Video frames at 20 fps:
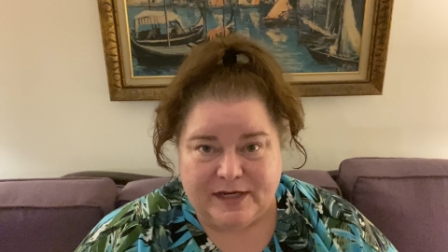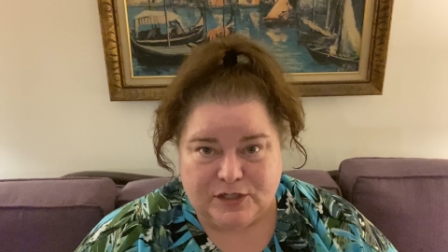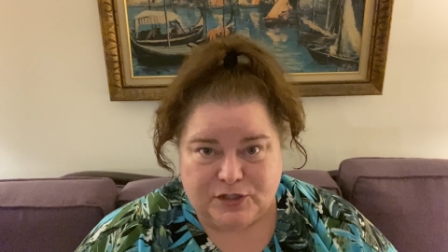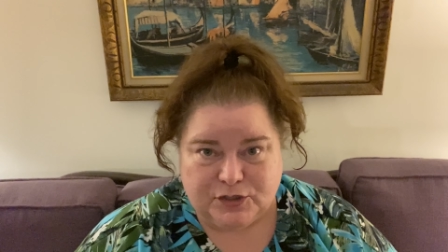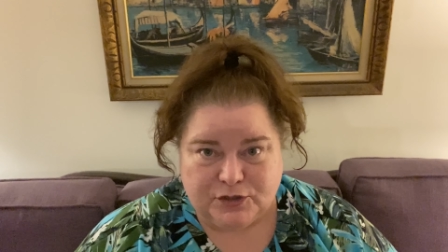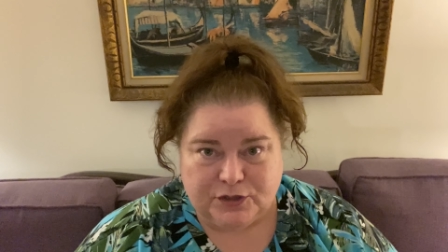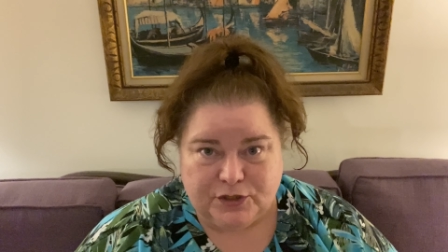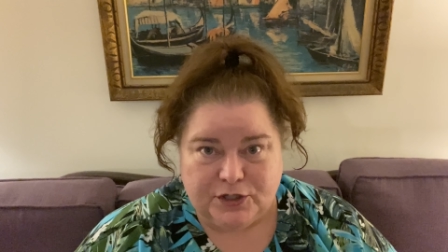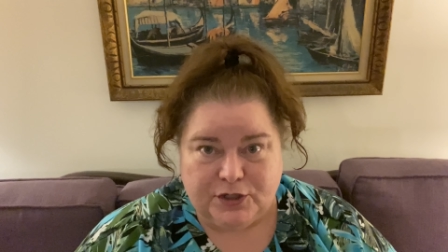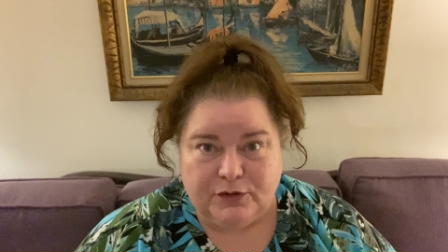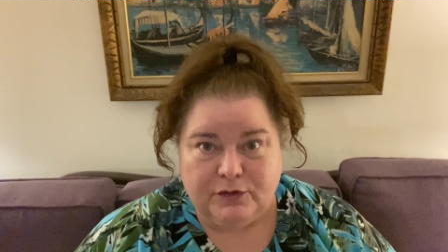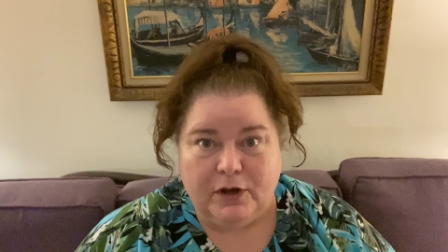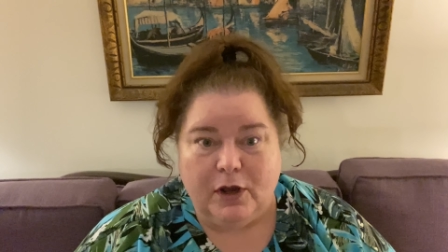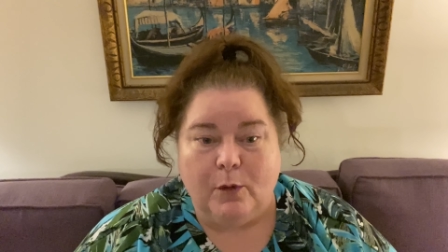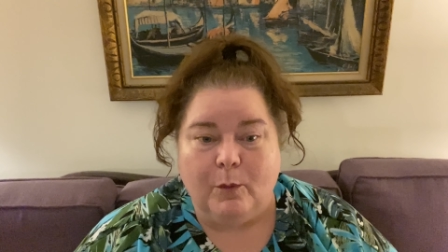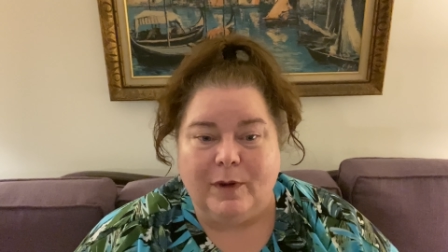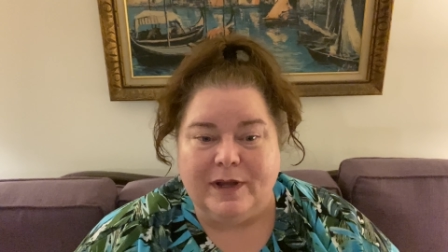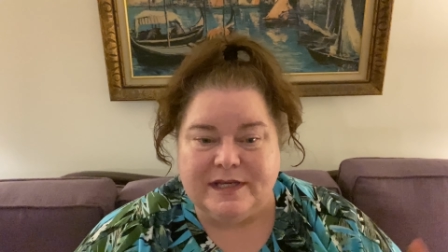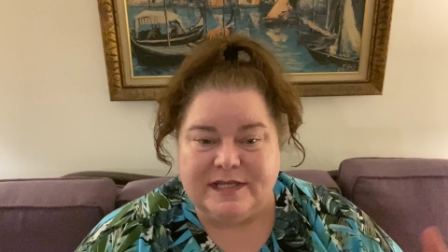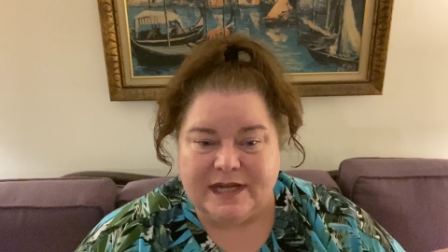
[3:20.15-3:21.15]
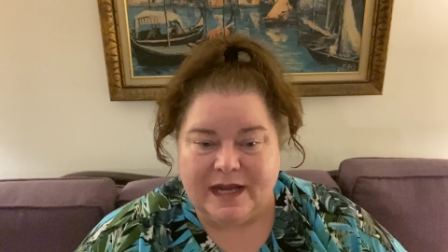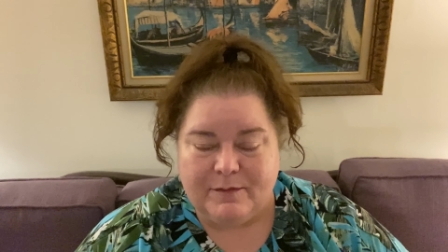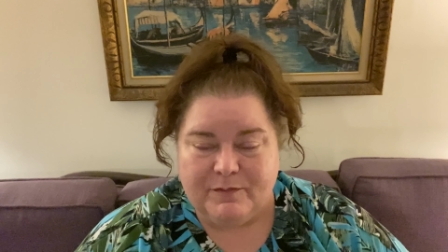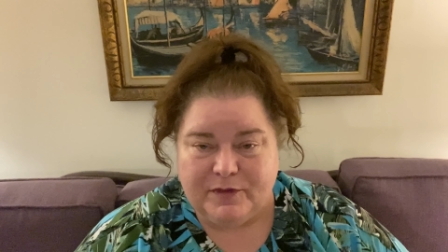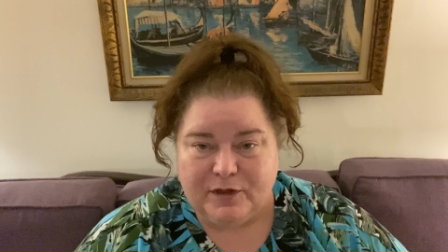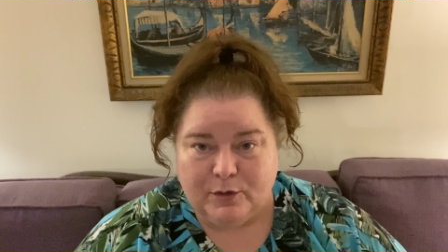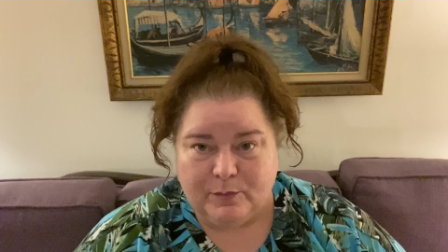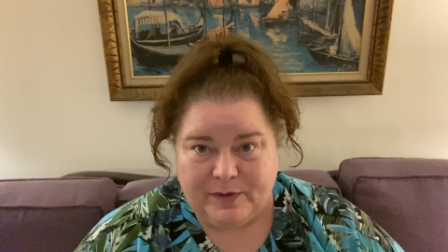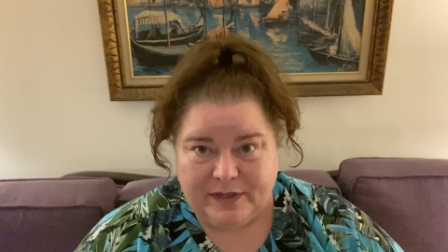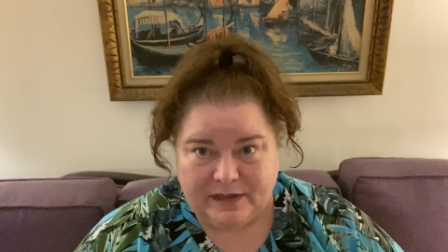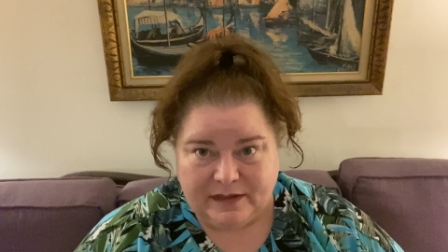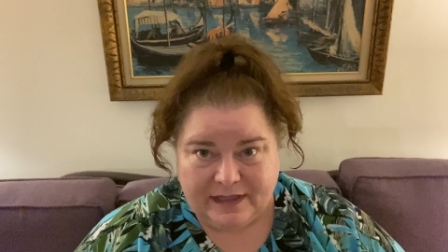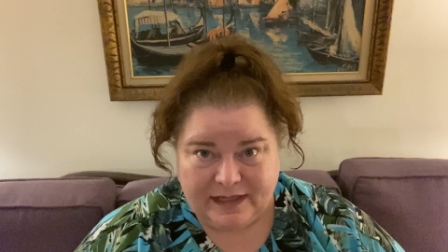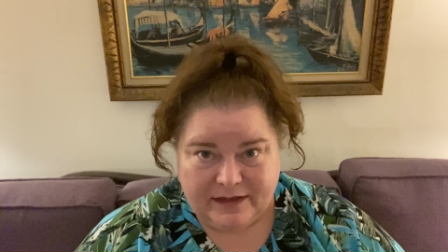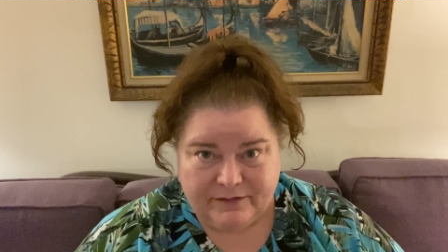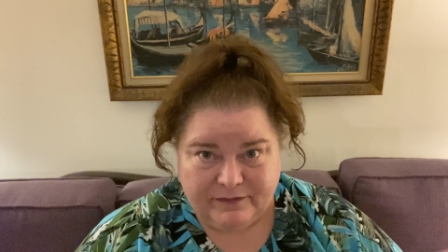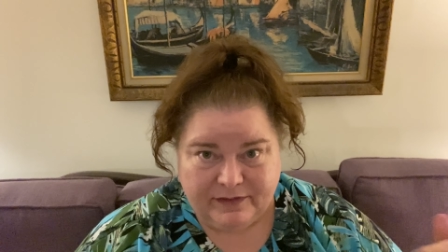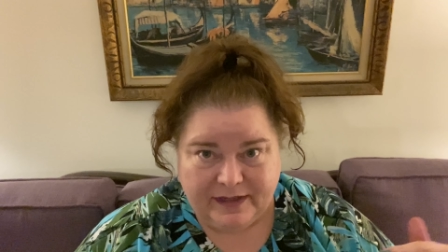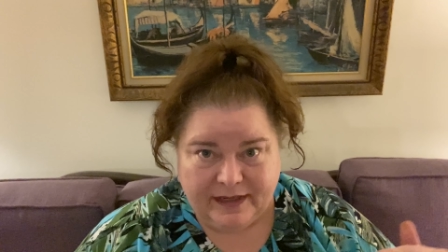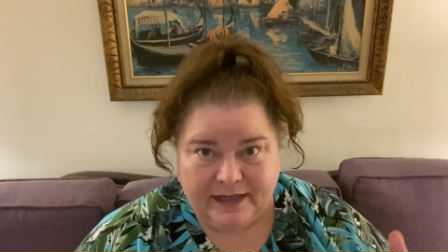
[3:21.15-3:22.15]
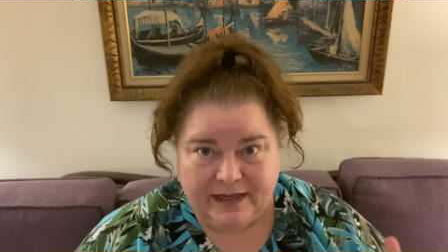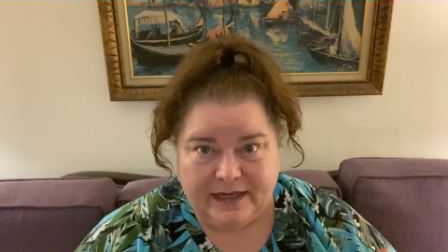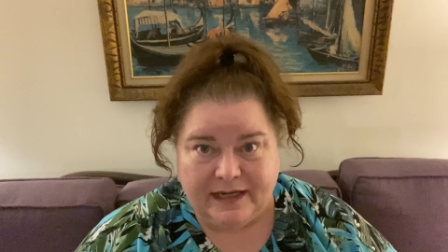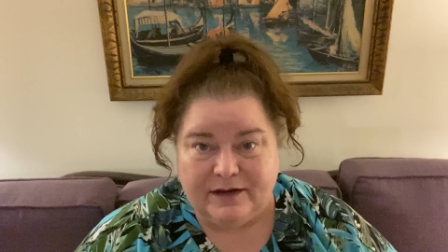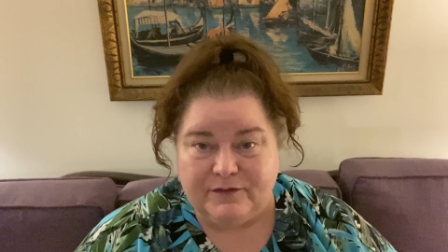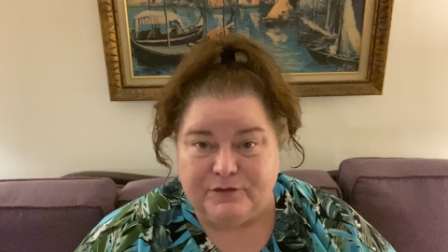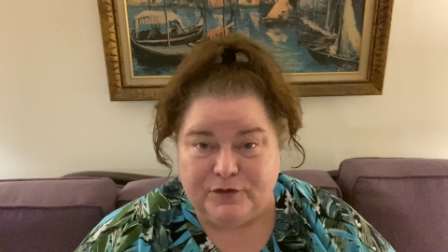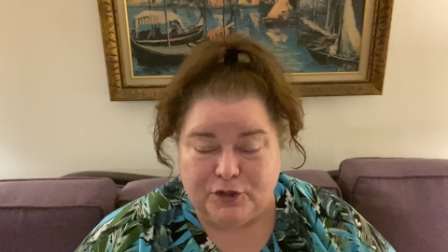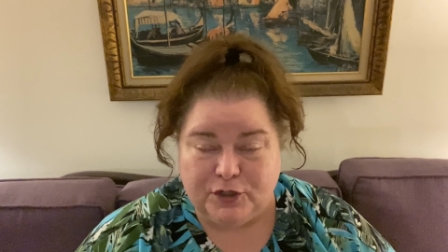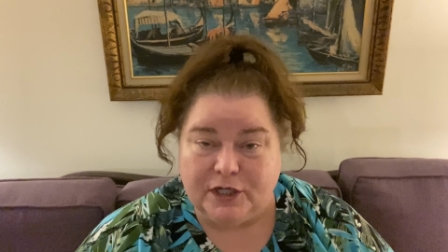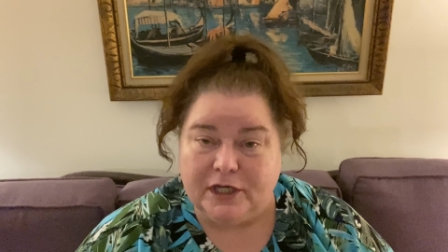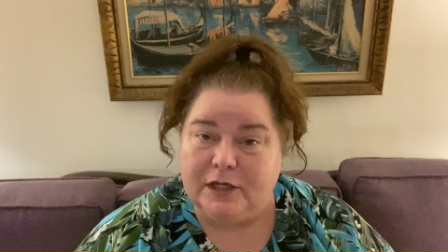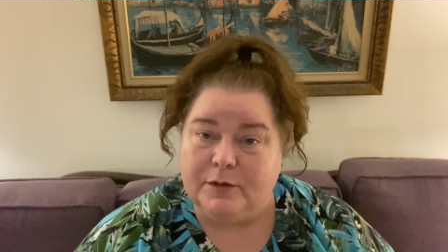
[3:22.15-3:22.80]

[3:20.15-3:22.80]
sure you know what time they'll be leaving and if you're going